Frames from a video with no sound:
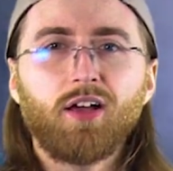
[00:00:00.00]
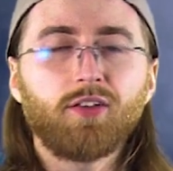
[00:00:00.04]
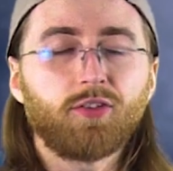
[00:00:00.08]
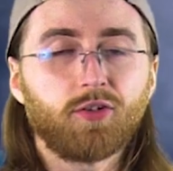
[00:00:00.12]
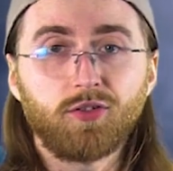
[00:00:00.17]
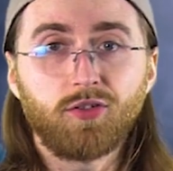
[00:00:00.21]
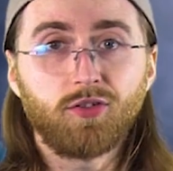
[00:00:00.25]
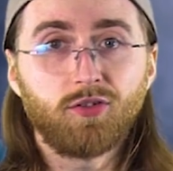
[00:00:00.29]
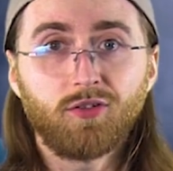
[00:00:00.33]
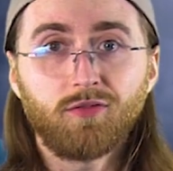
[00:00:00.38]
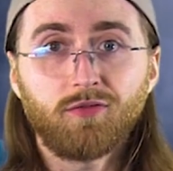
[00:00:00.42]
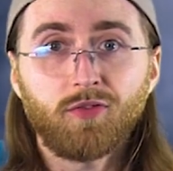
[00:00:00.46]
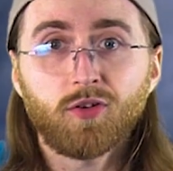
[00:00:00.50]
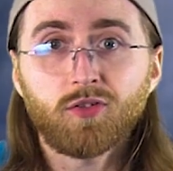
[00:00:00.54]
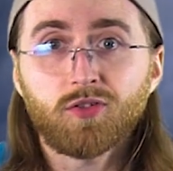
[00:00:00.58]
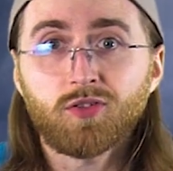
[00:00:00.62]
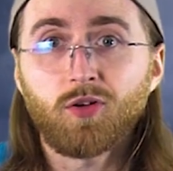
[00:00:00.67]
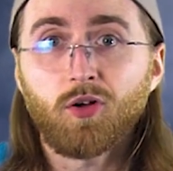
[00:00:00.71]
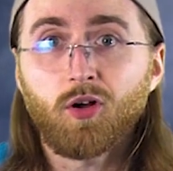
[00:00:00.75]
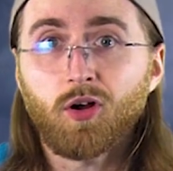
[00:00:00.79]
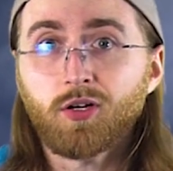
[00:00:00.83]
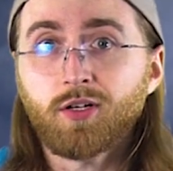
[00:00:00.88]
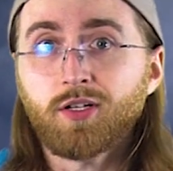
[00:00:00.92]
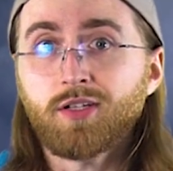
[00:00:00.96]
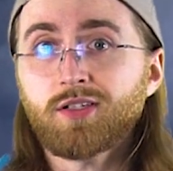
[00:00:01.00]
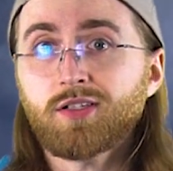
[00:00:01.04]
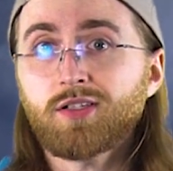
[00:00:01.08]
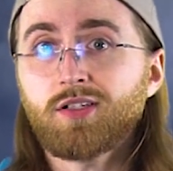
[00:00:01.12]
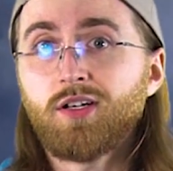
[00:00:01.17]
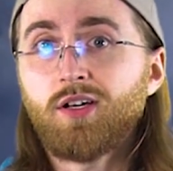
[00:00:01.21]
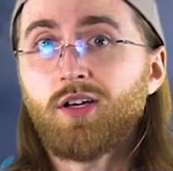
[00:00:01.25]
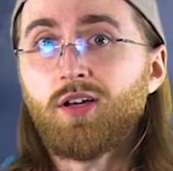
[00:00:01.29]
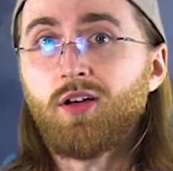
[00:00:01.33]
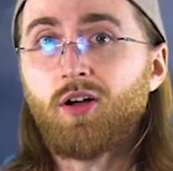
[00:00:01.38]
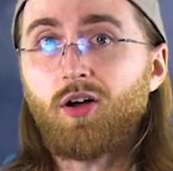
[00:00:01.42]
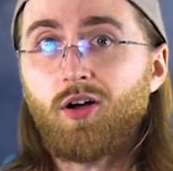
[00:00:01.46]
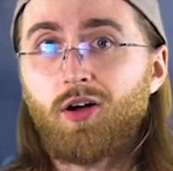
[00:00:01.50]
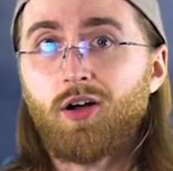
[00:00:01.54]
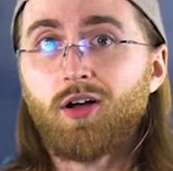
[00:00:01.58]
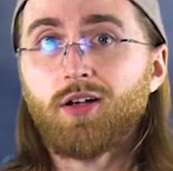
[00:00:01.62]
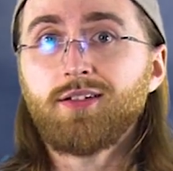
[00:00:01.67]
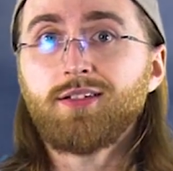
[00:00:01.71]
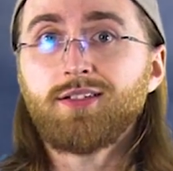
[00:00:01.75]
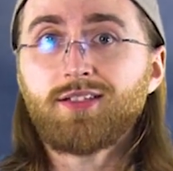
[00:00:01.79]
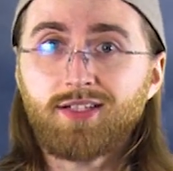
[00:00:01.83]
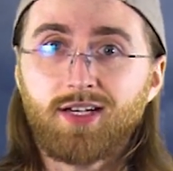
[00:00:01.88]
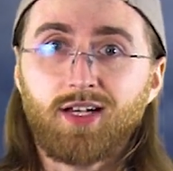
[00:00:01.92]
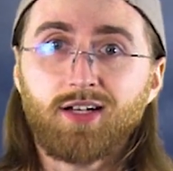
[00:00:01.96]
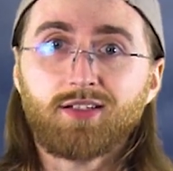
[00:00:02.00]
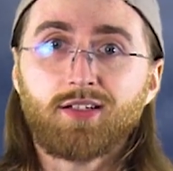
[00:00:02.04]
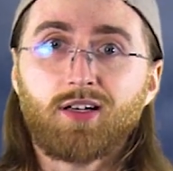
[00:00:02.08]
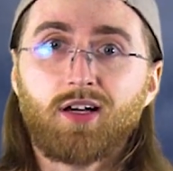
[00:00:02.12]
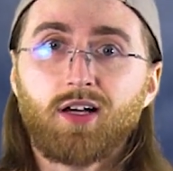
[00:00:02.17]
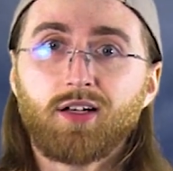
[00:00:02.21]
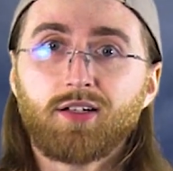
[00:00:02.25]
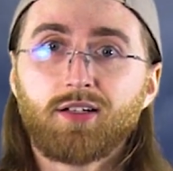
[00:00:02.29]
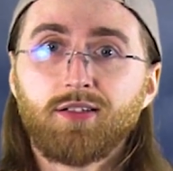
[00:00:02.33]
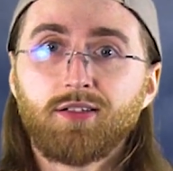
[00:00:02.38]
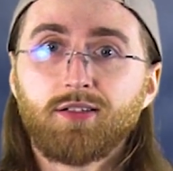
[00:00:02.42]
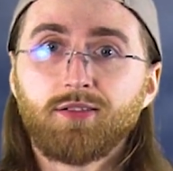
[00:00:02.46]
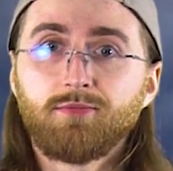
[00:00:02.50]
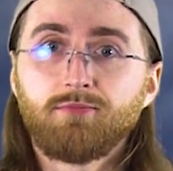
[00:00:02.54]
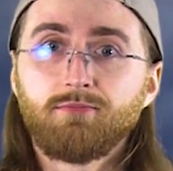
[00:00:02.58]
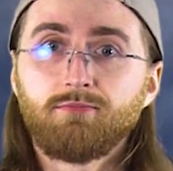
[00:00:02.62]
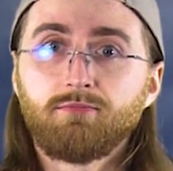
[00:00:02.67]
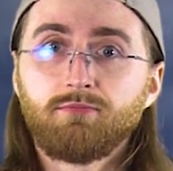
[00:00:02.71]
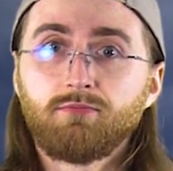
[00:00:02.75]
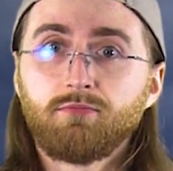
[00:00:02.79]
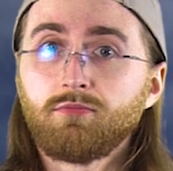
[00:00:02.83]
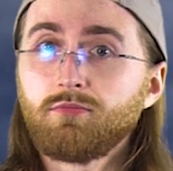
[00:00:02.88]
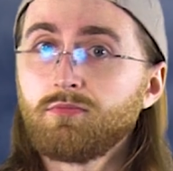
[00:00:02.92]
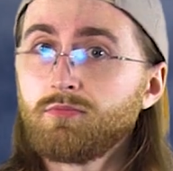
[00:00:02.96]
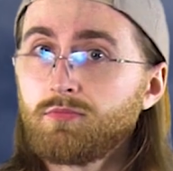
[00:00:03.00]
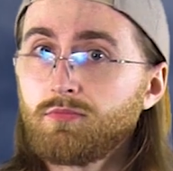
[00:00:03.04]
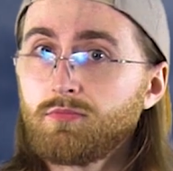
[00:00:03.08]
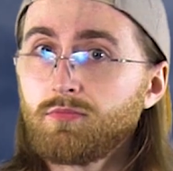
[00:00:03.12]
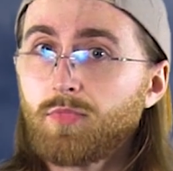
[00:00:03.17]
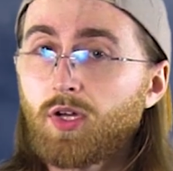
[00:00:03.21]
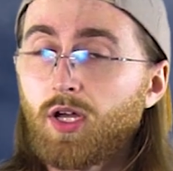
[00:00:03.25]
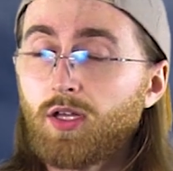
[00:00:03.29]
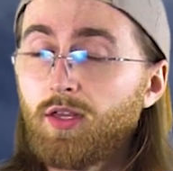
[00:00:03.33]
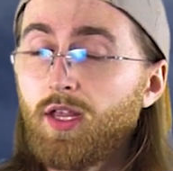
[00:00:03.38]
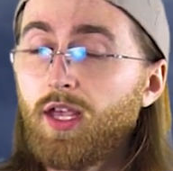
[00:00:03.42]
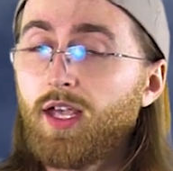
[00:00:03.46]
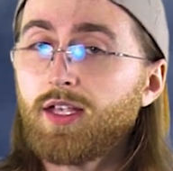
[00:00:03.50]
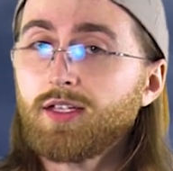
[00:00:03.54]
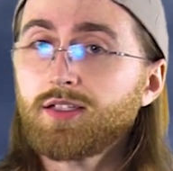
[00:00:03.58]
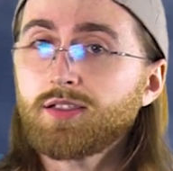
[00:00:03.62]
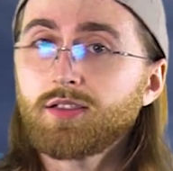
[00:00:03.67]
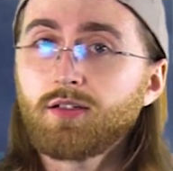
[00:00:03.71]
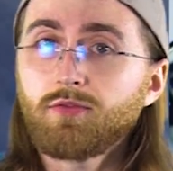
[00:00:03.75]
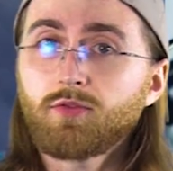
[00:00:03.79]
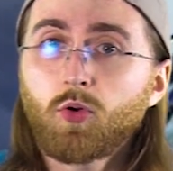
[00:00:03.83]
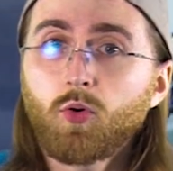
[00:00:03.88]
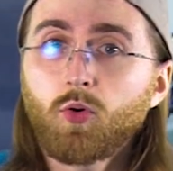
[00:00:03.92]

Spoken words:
other Universal artist on TikTok. Unless, of